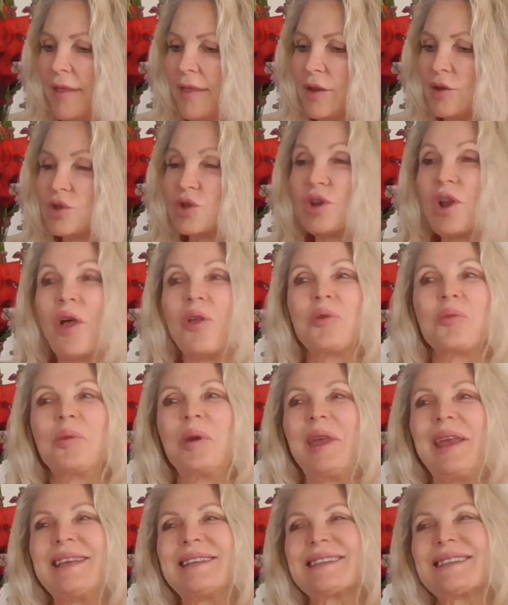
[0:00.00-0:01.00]
there's another
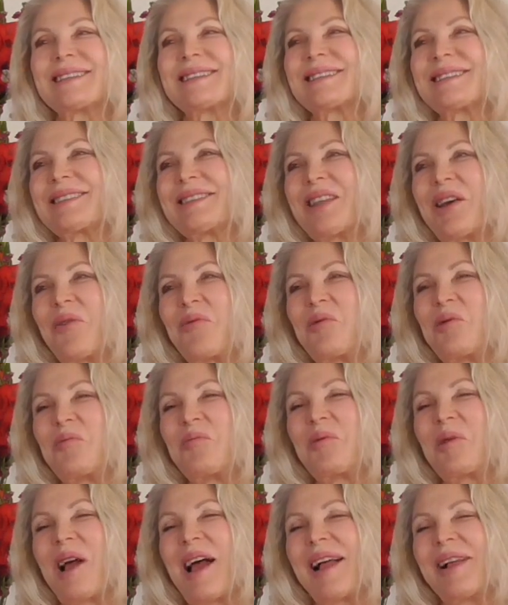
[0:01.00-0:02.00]
piece that
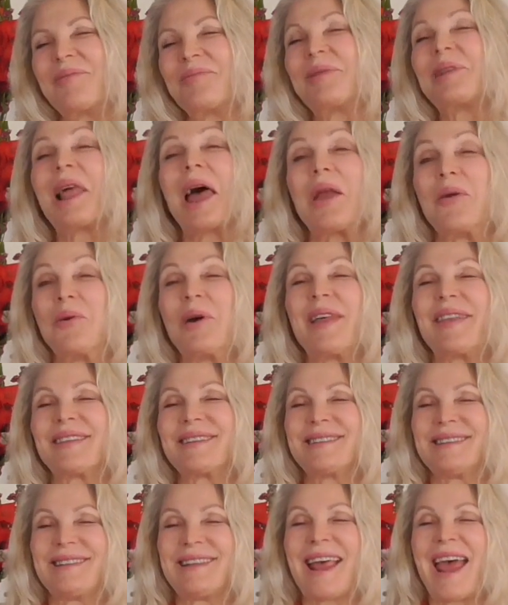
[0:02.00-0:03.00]
we'll play
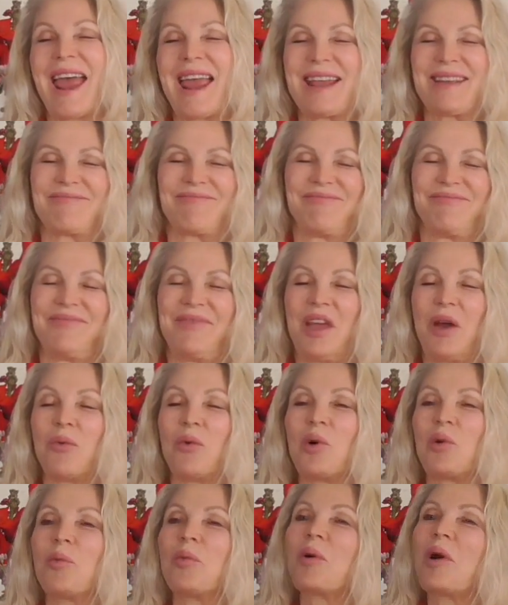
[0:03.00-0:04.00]
with today, that
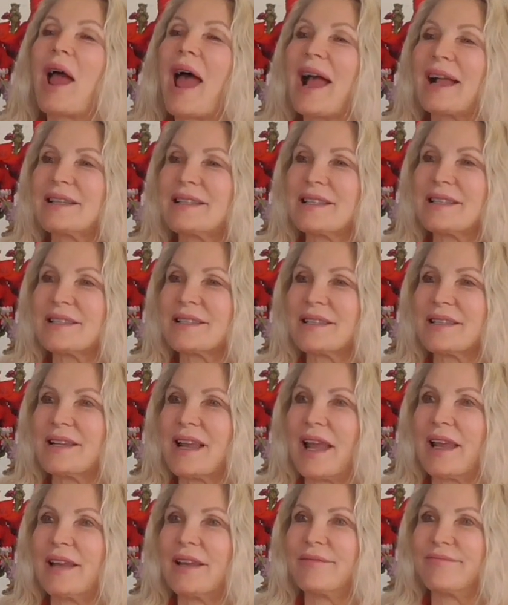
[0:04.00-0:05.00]
we'll practice
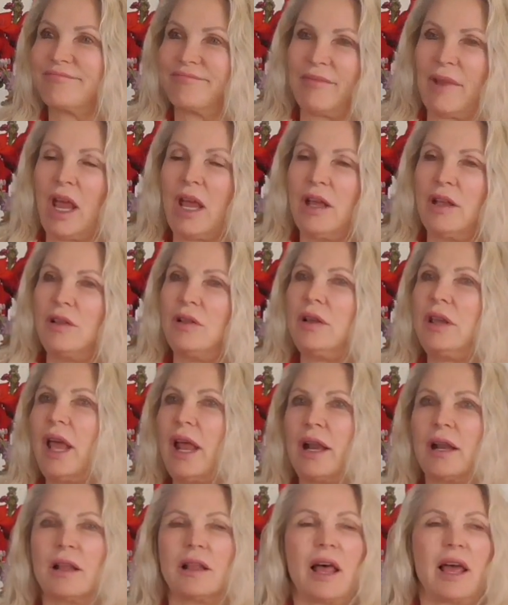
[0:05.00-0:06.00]
today. Look
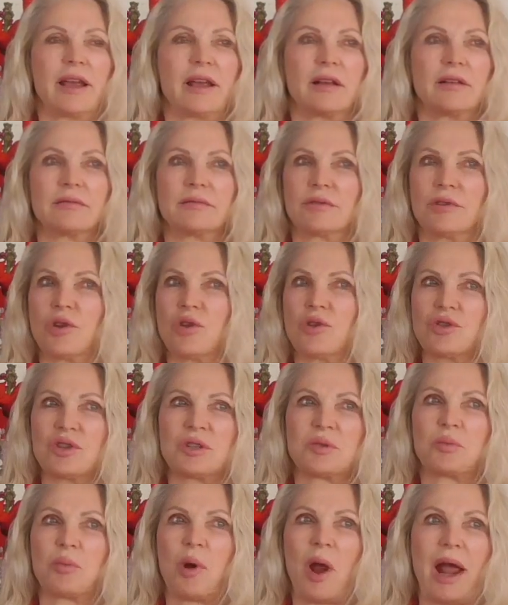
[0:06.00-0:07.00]
at it like you're
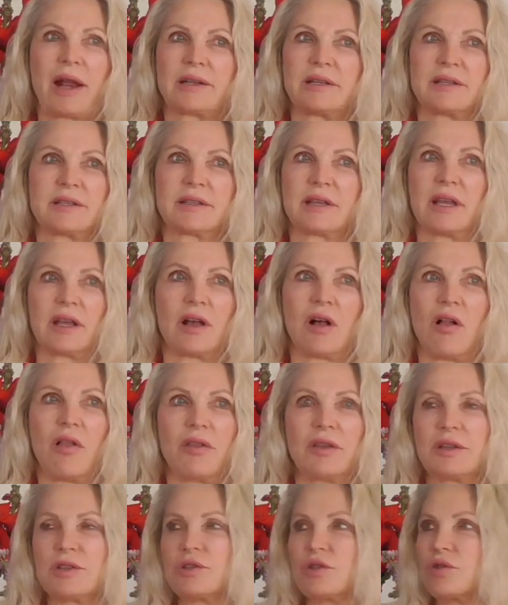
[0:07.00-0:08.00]
just practicing
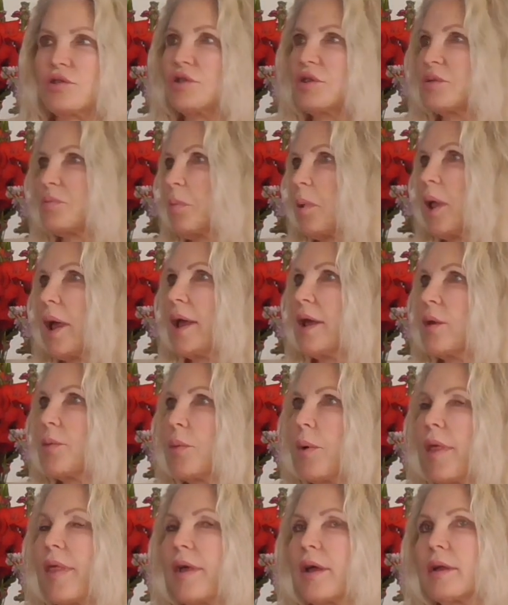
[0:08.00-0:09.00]
all this, you're just playing
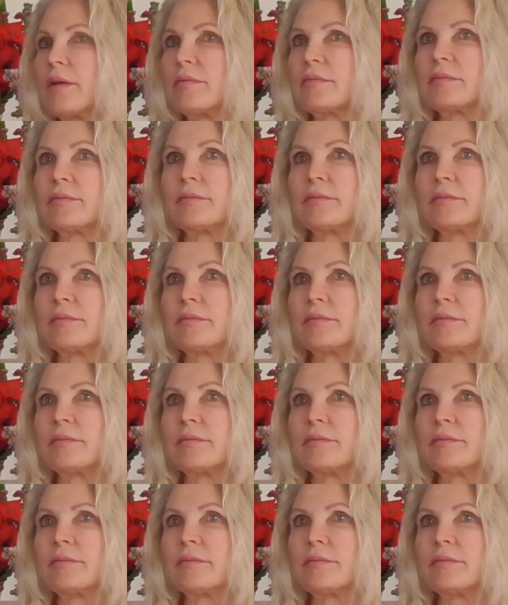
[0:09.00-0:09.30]
with it.